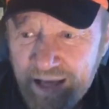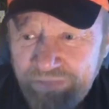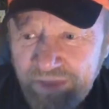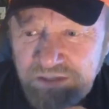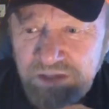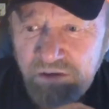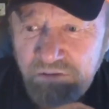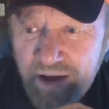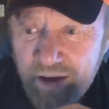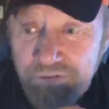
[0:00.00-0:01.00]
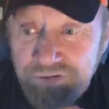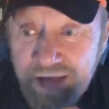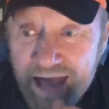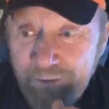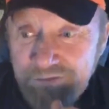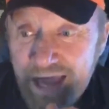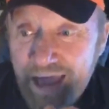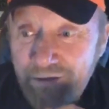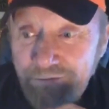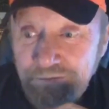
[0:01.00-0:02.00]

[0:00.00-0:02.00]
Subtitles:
I think so. I was out.